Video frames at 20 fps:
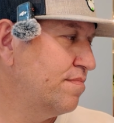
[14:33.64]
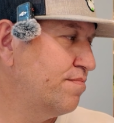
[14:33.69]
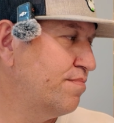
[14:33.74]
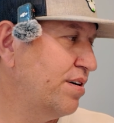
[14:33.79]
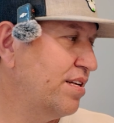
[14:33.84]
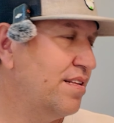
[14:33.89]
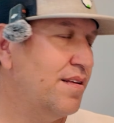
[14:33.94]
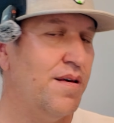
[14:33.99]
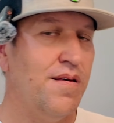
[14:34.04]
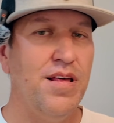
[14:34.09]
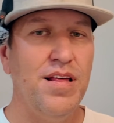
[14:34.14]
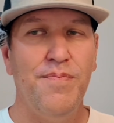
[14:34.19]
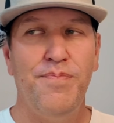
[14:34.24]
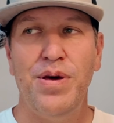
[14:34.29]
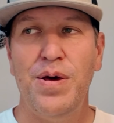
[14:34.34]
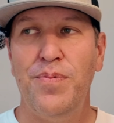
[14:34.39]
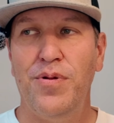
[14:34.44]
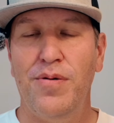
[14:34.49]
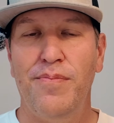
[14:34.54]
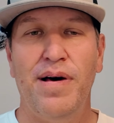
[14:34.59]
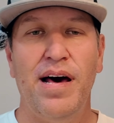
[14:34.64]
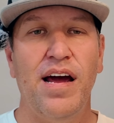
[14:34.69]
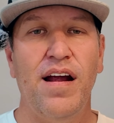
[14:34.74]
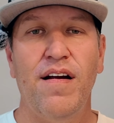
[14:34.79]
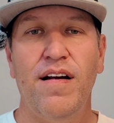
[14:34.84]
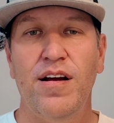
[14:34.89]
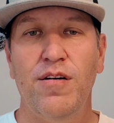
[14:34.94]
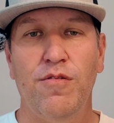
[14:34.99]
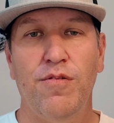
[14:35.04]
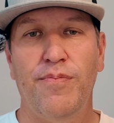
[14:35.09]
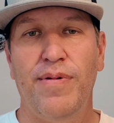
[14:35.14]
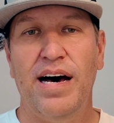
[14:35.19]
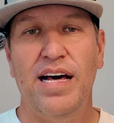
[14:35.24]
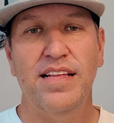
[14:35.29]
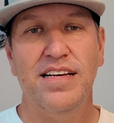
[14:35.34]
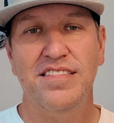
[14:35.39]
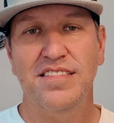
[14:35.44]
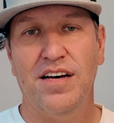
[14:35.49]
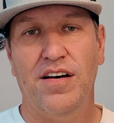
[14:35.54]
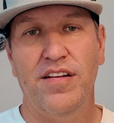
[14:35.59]
But people in my area will buy
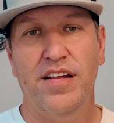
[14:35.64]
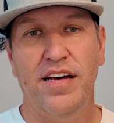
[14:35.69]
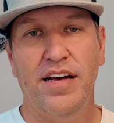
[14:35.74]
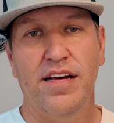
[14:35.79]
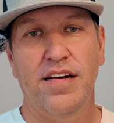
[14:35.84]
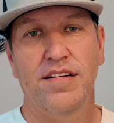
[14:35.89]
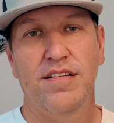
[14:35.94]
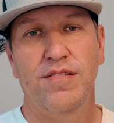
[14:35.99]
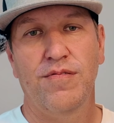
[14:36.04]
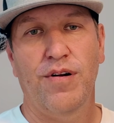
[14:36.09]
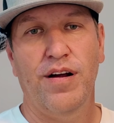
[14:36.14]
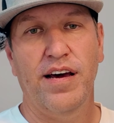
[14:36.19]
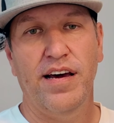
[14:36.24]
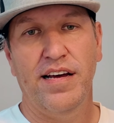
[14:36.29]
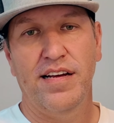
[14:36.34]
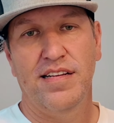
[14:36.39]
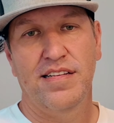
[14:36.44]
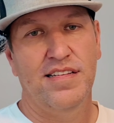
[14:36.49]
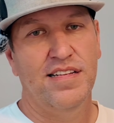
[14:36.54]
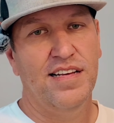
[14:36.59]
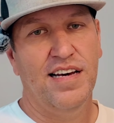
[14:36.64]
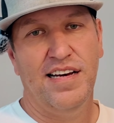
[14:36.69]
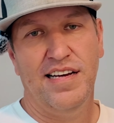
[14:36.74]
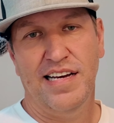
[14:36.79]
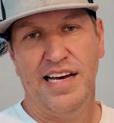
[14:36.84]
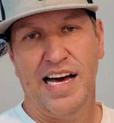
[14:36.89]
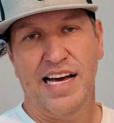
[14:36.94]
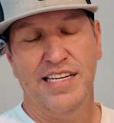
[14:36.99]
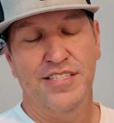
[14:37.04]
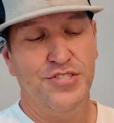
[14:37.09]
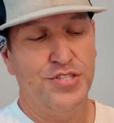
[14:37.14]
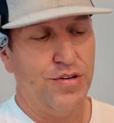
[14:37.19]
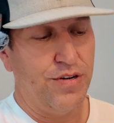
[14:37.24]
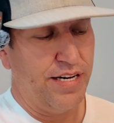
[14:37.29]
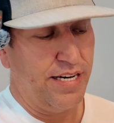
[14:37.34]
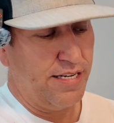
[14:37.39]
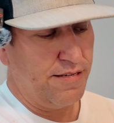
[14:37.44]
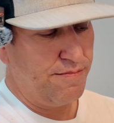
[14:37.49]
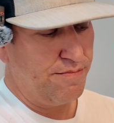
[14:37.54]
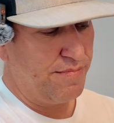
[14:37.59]
these all day, right? I enjoy
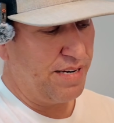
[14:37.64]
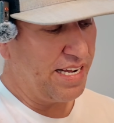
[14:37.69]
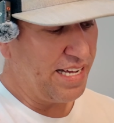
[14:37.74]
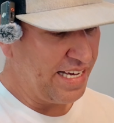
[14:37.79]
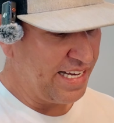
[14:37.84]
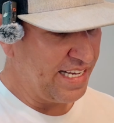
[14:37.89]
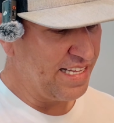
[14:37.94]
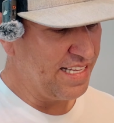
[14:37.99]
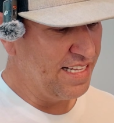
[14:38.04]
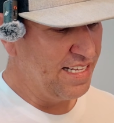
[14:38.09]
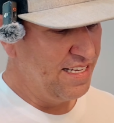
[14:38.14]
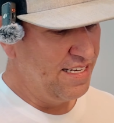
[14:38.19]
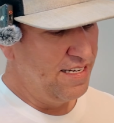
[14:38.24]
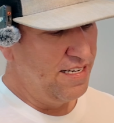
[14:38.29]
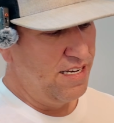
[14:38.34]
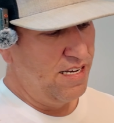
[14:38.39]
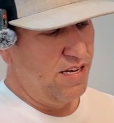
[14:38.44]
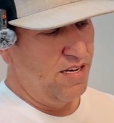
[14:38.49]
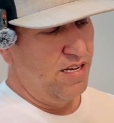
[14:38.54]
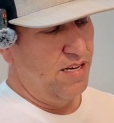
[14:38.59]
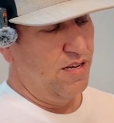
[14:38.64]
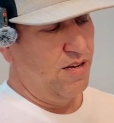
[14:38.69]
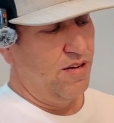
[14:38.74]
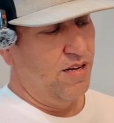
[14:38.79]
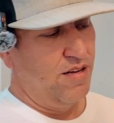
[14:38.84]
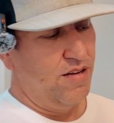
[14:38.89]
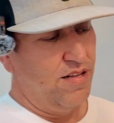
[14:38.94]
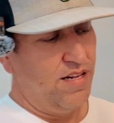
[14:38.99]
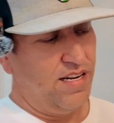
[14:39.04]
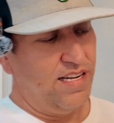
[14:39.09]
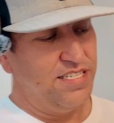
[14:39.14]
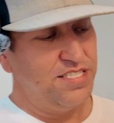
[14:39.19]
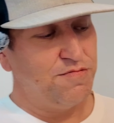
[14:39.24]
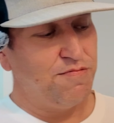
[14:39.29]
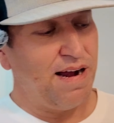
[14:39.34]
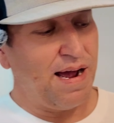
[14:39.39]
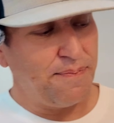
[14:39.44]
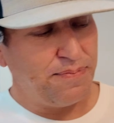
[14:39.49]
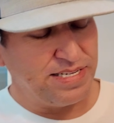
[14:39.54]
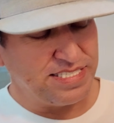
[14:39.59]
it. But again, let's wrap